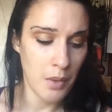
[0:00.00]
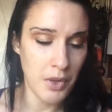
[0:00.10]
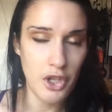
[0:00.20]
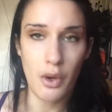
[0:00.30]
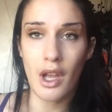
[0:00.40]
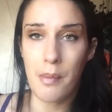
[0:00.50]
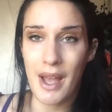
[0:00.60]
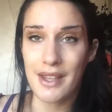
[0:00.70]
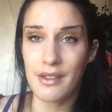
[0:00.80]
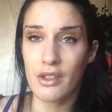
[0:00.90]
And we're doing our
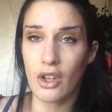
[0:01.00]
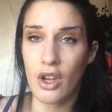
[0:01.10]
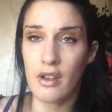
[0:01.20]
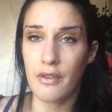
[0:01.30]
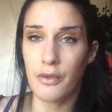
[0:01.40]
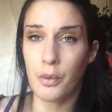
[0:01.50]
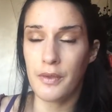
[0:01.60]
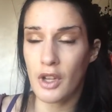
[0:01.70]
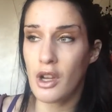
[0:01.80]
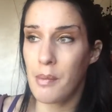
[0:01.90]
best to kind of,
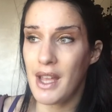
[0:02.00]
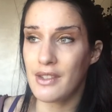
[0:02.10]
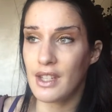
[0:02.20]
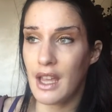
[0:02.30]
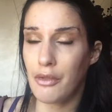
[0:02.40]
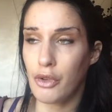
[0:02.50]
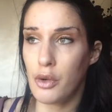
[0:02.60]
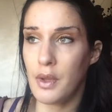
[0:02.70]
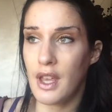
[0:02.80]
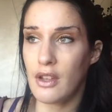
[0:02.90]
we've done our best to get
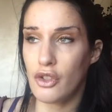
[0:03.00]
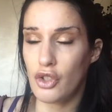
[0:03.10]
through with it,